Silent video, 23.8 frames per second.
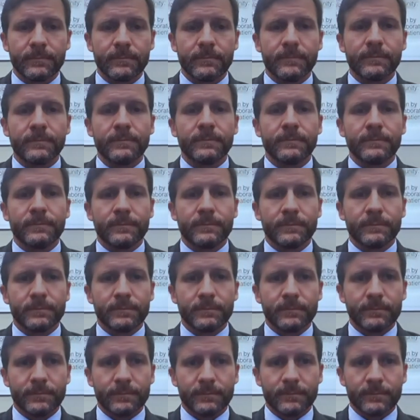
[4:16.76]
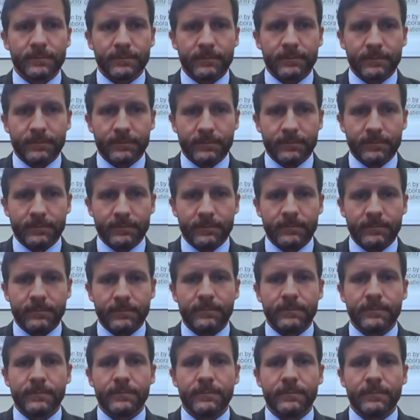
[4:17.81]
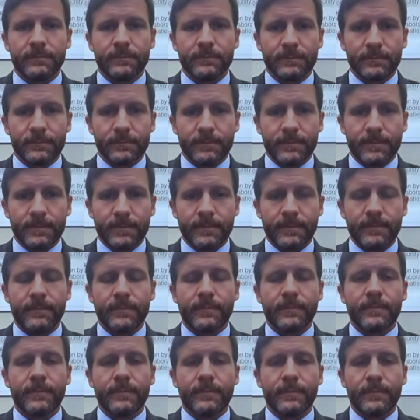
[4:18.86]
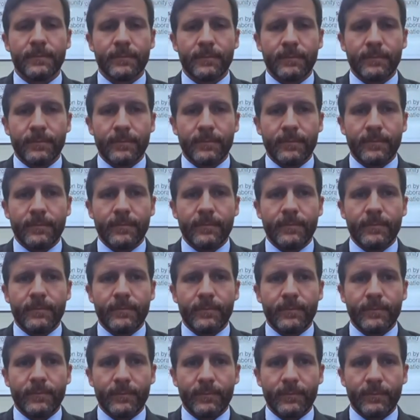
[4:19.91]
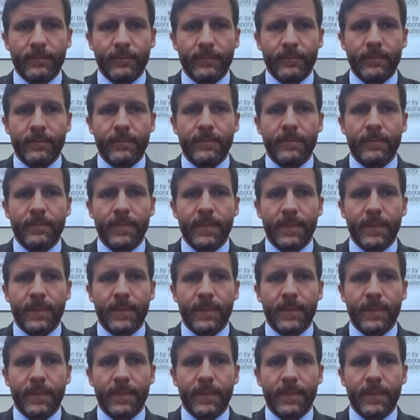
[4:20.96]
The person shown says nothing.